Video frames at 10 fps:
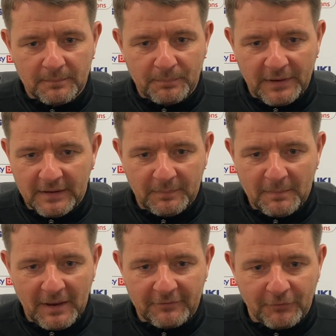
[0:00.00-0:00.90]
but it'll be
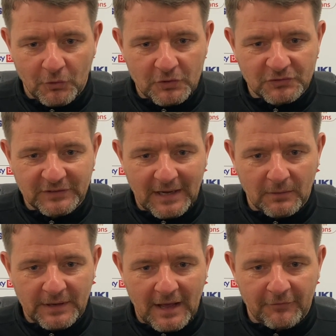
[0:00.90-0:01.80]
my focus
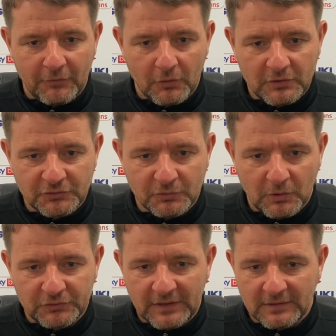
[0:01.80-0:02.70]
now and our focus
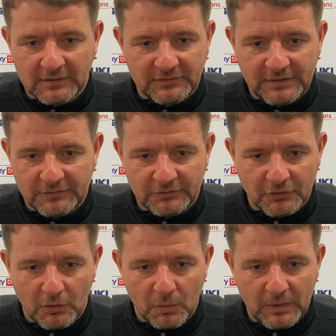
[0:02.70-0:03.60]
towards the end of the season to
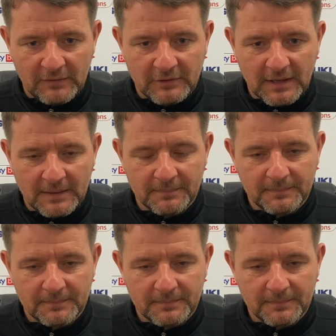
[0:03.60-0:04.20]
go and win every game.